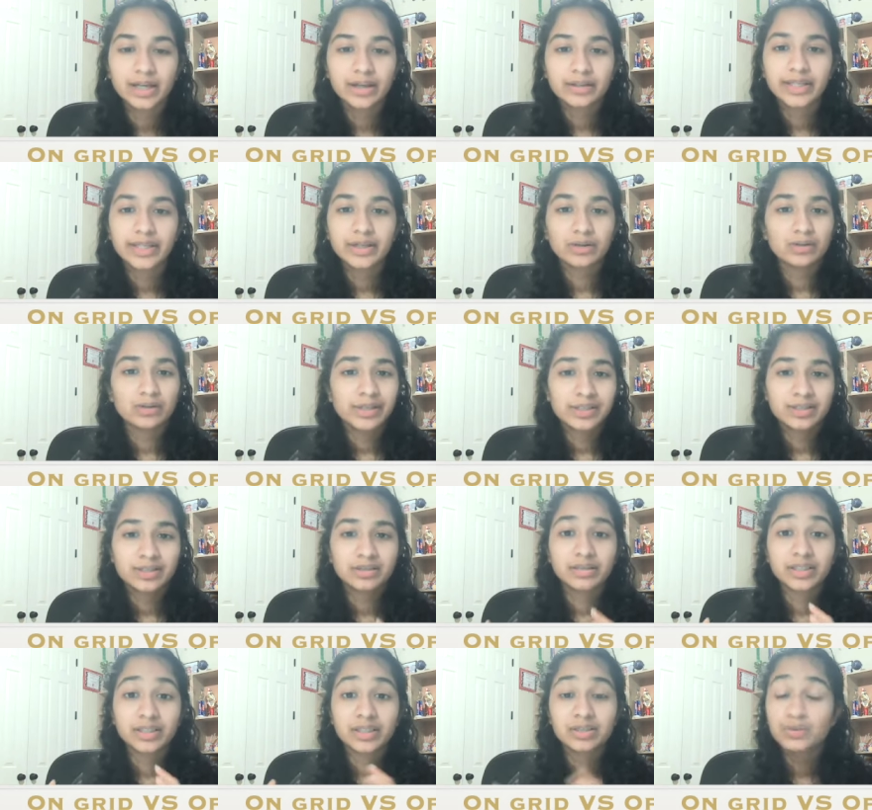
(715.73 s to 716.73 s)
They don't
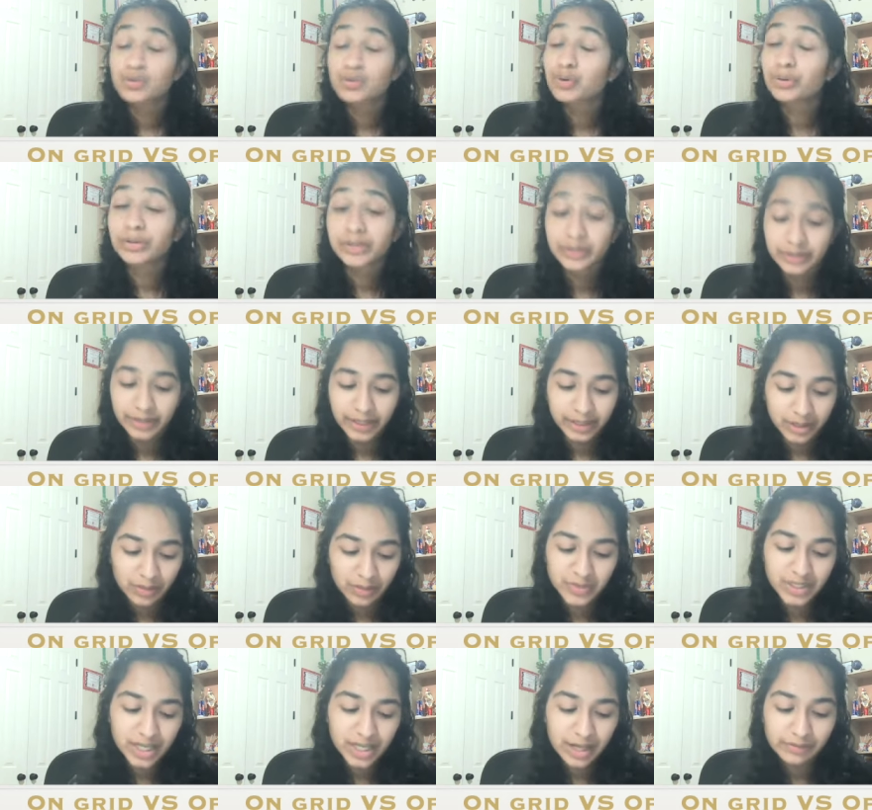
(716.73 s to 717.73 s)
necessarily store the light
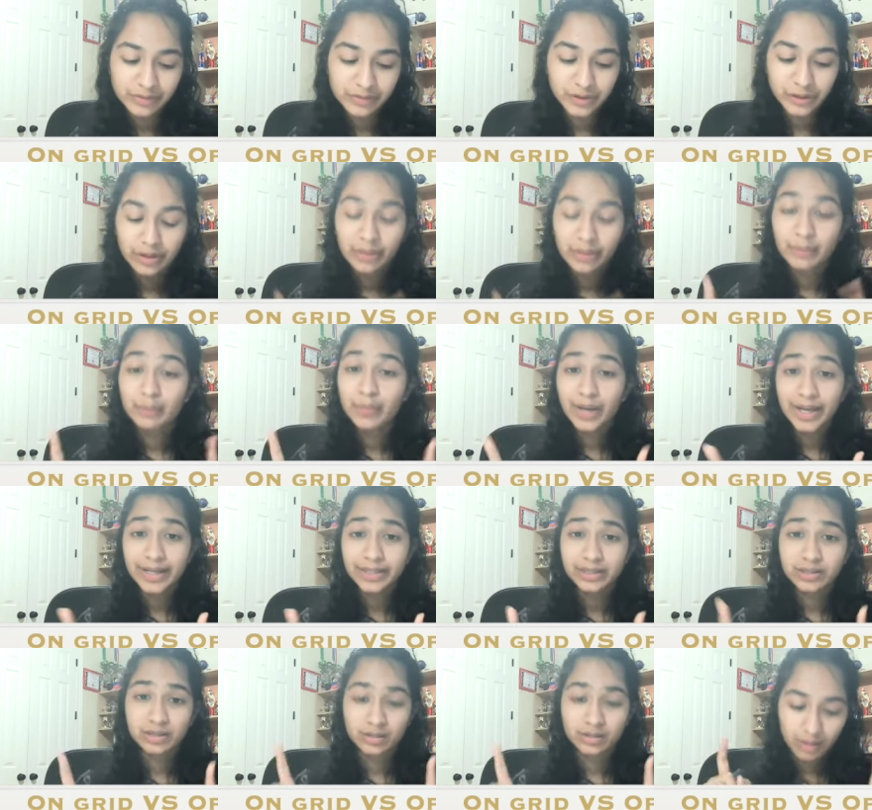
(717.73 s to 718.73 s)
themselves,
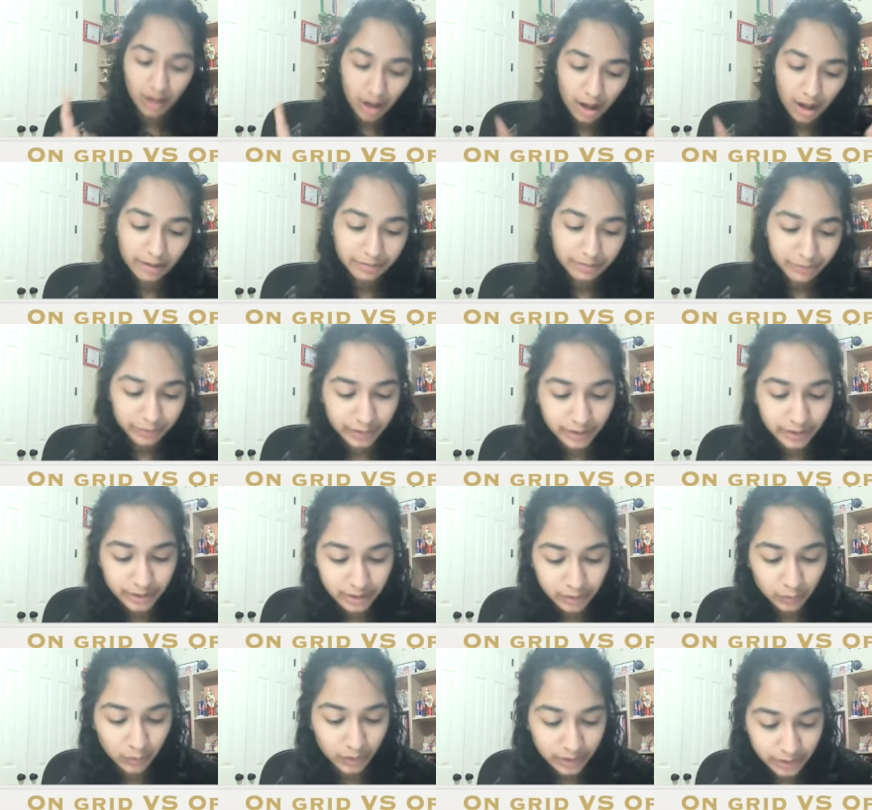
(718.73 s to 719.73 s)
but off-grid
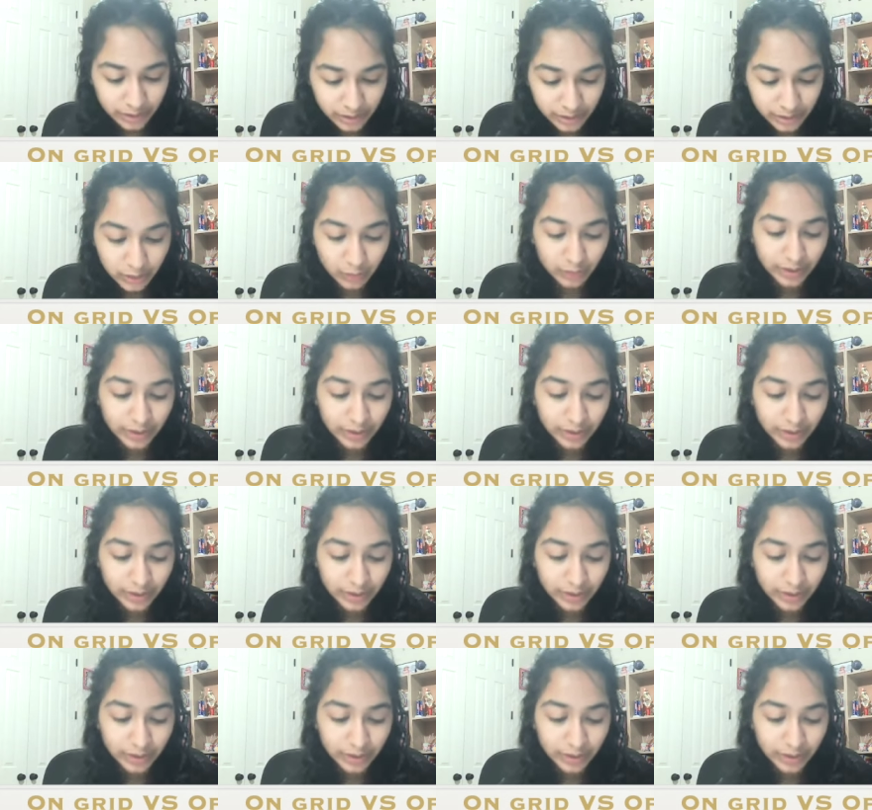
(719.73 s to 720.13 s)
ones do.